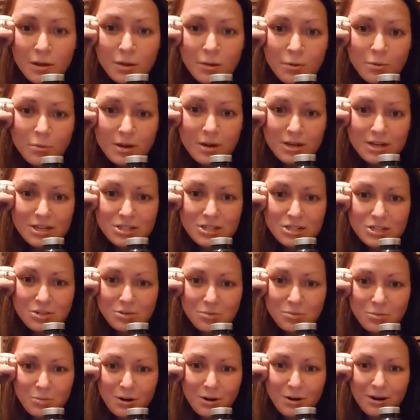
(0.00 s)
what is
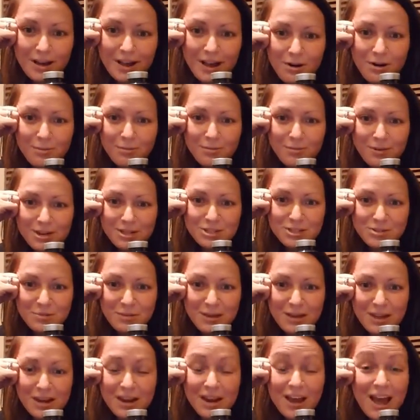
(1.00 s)
your workout
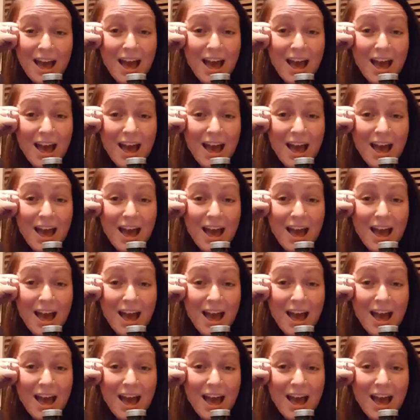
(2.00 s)
regimen?